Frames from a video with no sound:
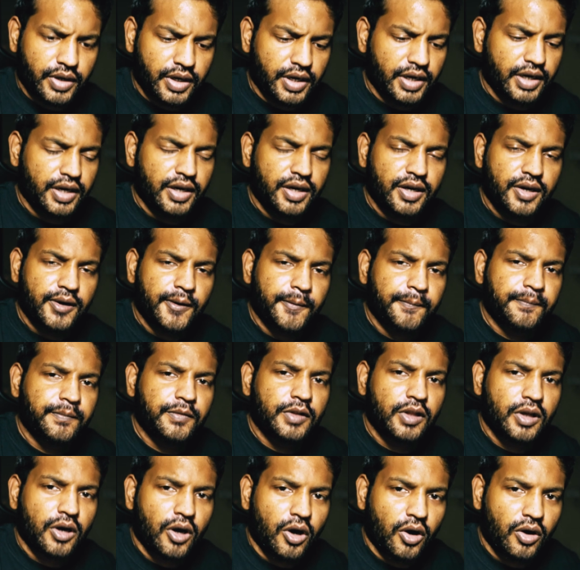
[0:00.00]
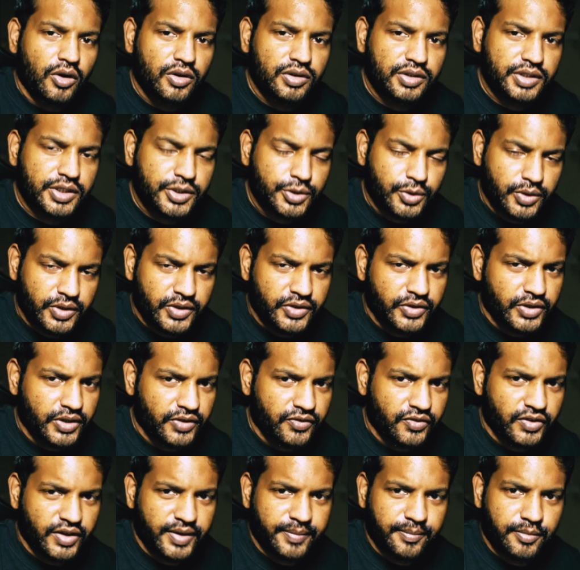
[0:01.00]
all the
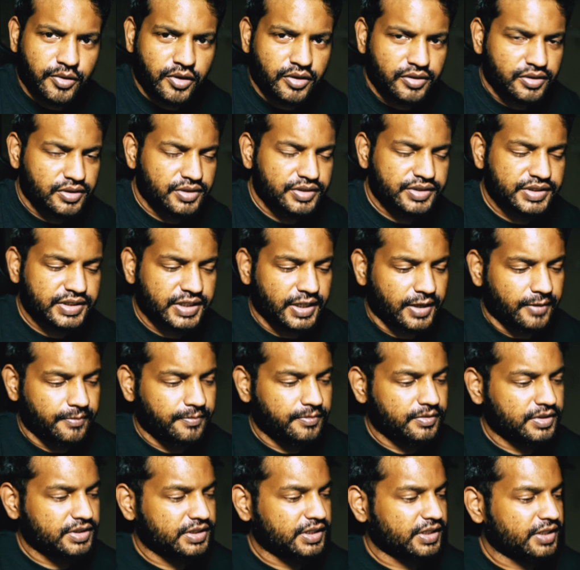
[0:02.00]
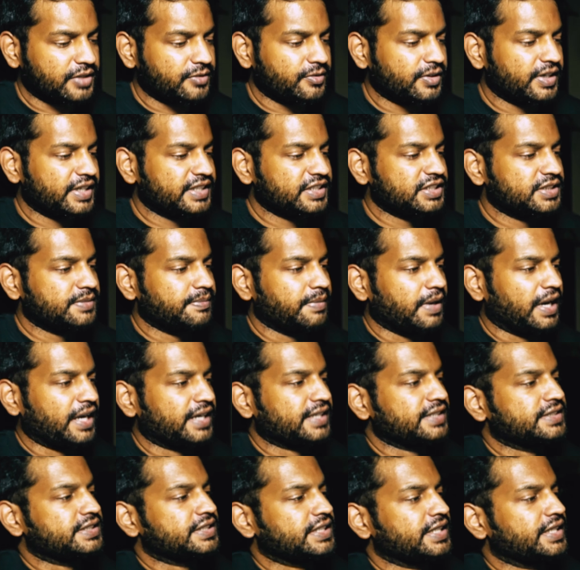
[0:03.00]
2025 models come with the revised
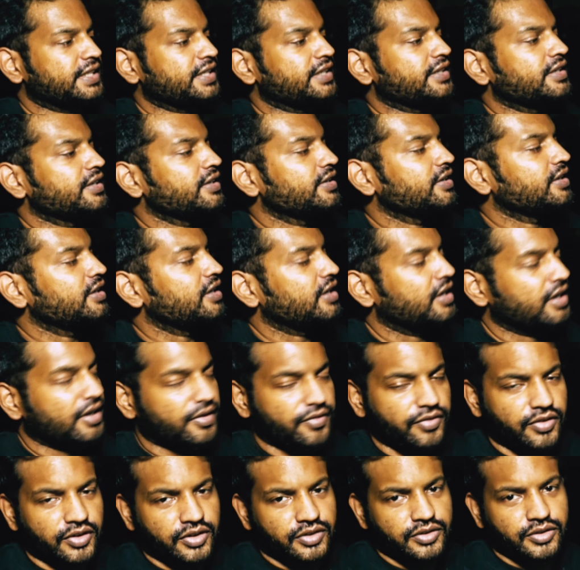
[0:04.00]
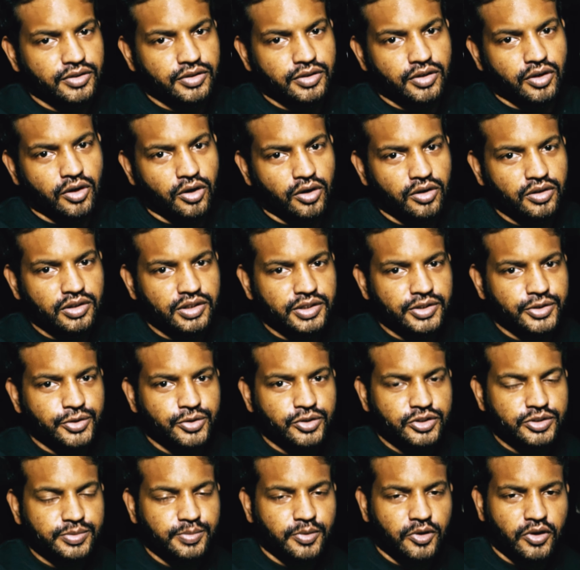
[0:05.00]
packaging for all
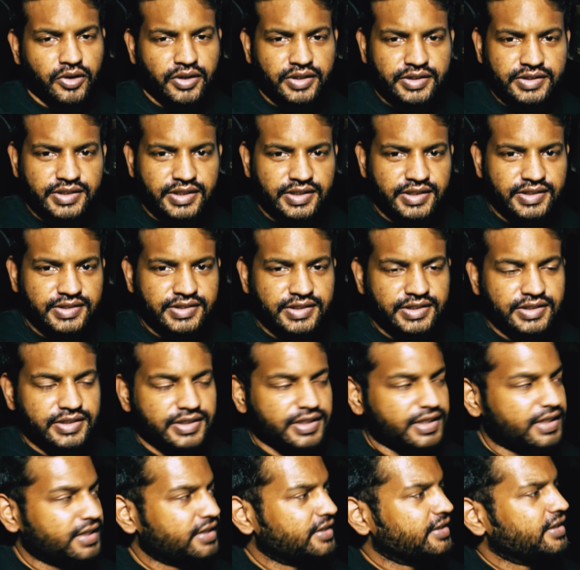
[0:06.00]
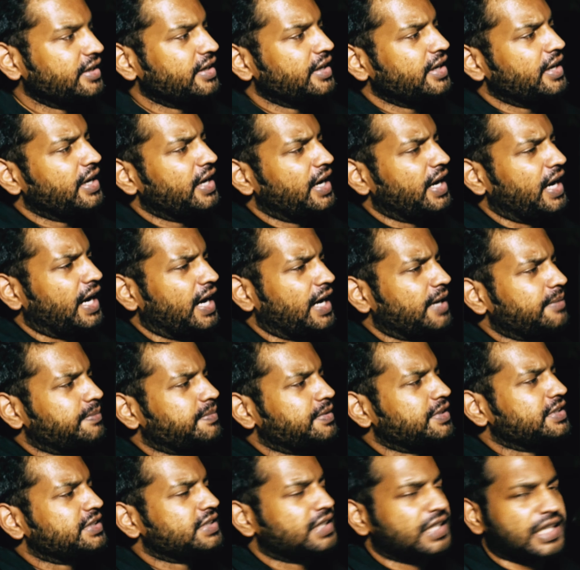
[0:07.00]
Intuos products and the Cintiq. I
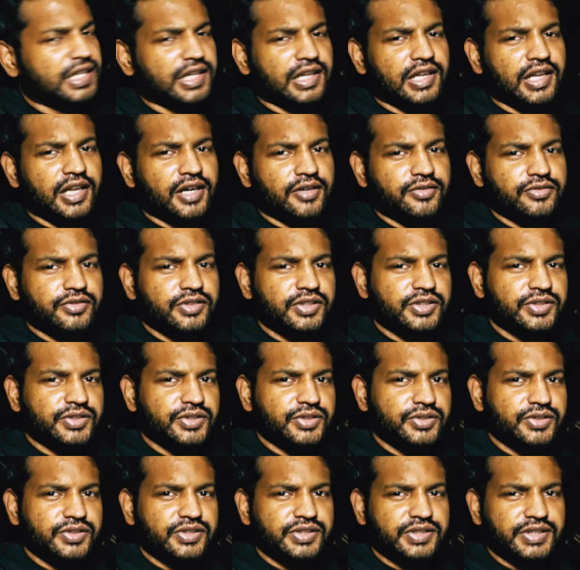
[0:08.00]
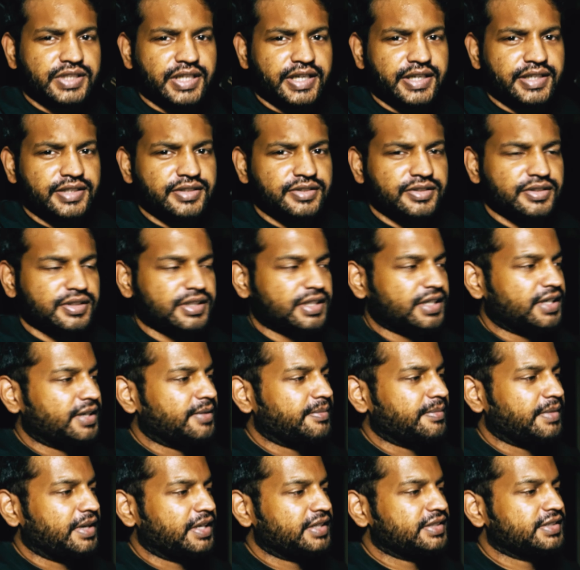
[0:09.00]
personally love this new design.
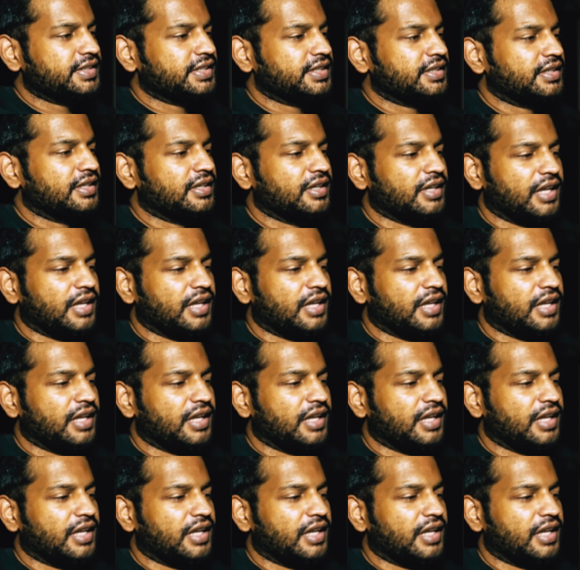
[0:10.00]
Makes it